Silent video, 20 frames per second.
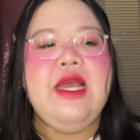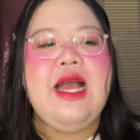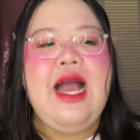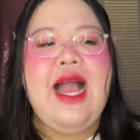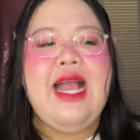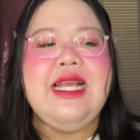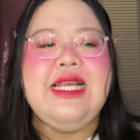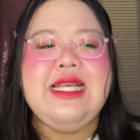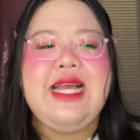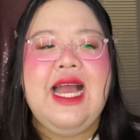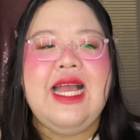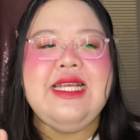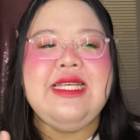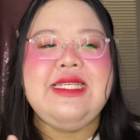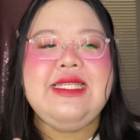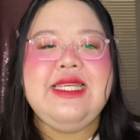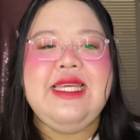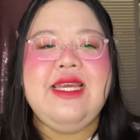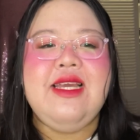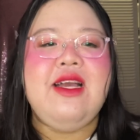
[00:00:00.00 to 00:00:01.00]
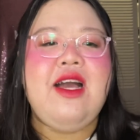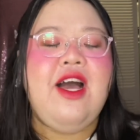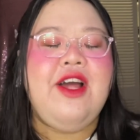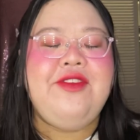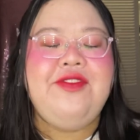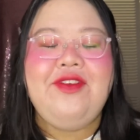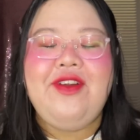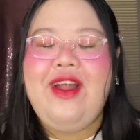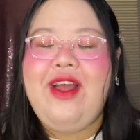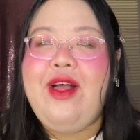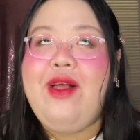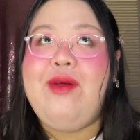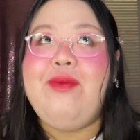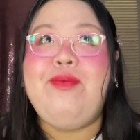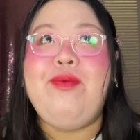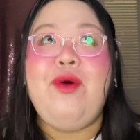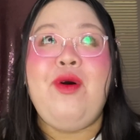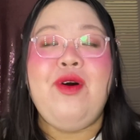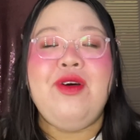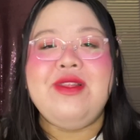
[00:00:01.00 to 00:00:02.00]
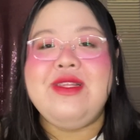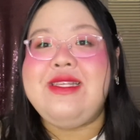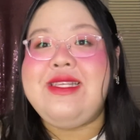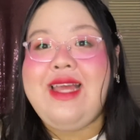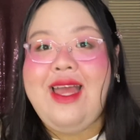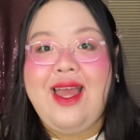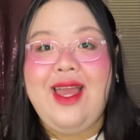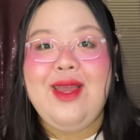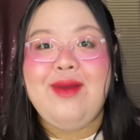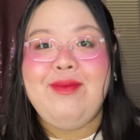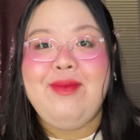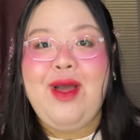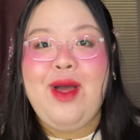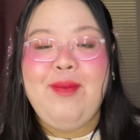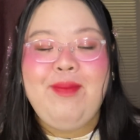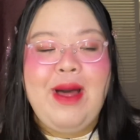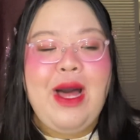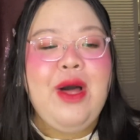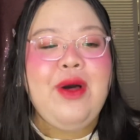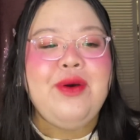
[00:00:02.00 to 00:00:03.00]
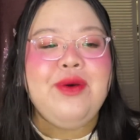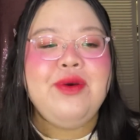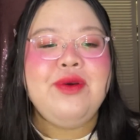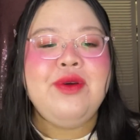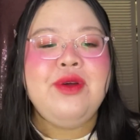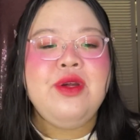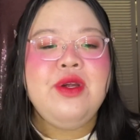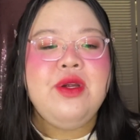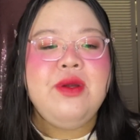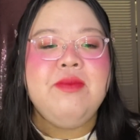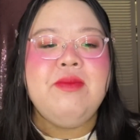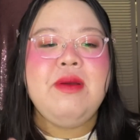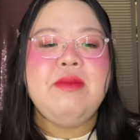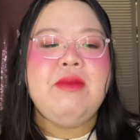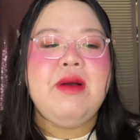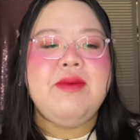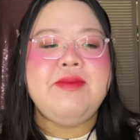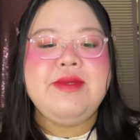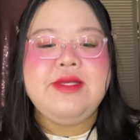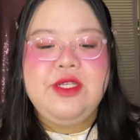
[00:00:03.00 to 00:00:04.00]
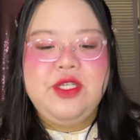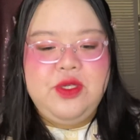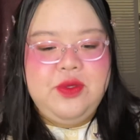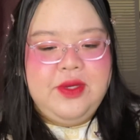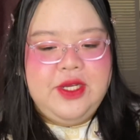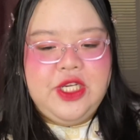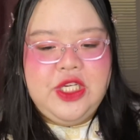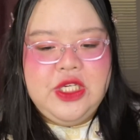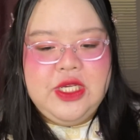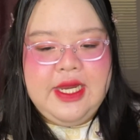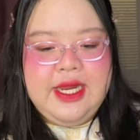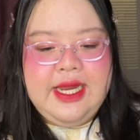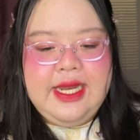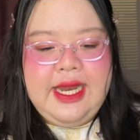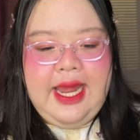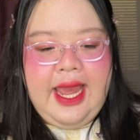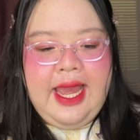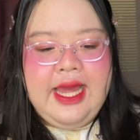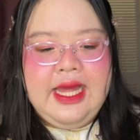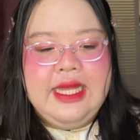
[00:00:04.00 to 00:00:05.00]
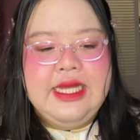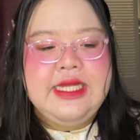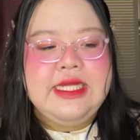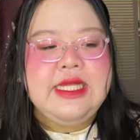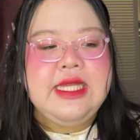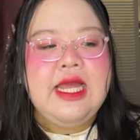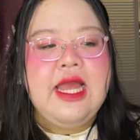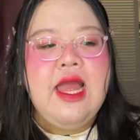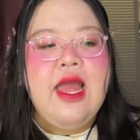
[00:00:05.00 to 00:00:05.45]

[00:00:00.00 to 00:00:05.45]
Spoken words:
I seek God for help all the time about my mom's situation, and